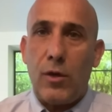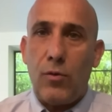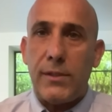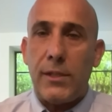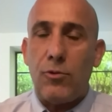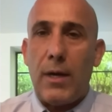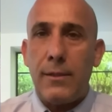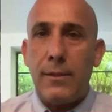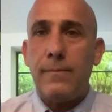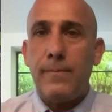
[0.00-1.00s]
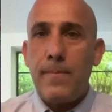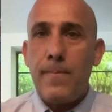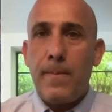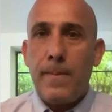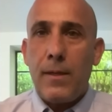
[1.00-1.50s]
deal with Iran.
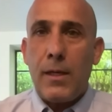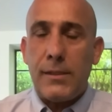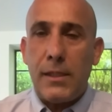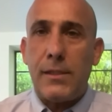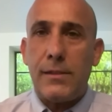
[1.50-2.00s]
And this